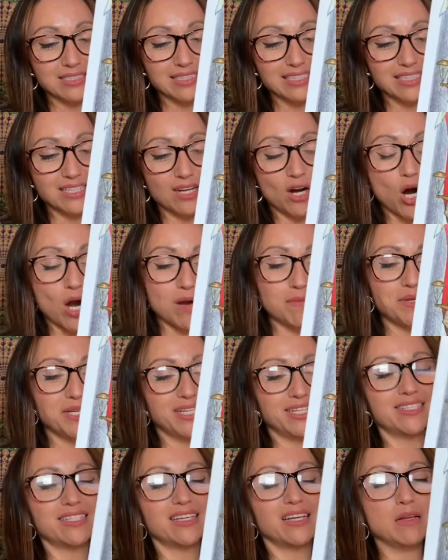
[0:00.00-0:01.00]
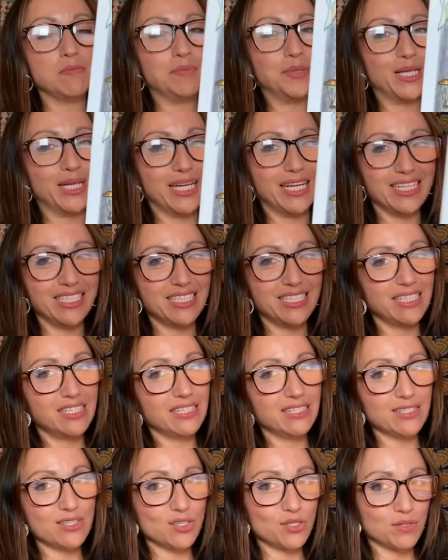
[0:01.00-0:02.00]
karma is going to play into
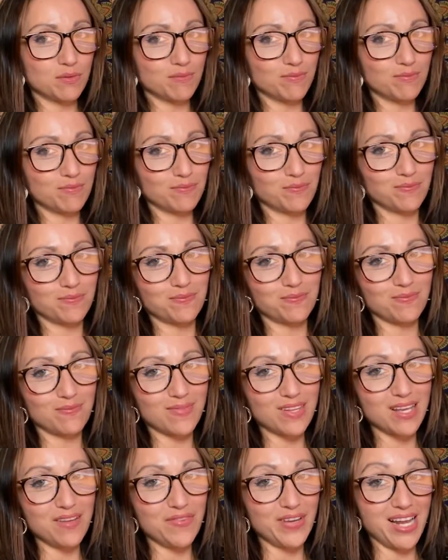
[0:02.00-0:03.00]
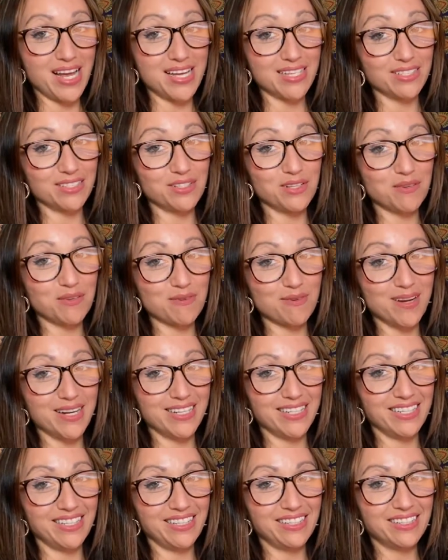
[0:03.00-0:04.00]
this if it hasn't
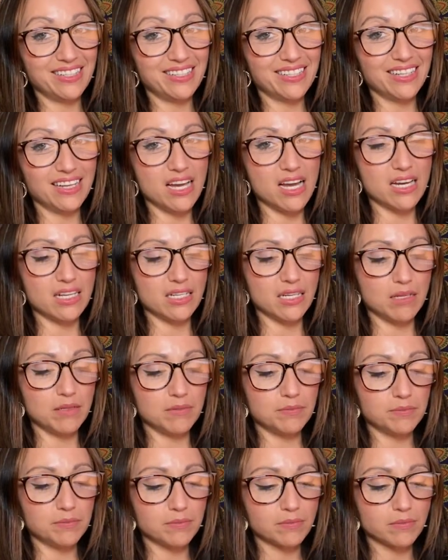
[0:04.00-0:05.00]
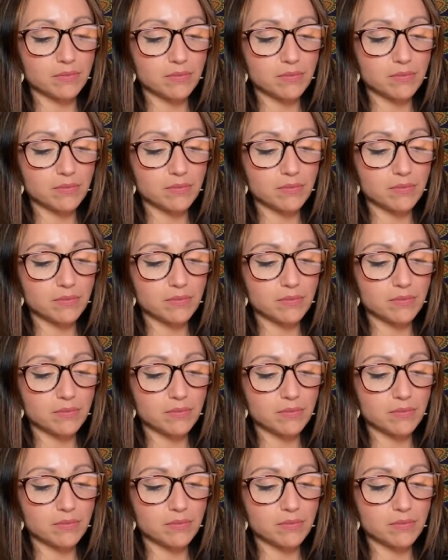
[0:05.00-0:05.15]
already. And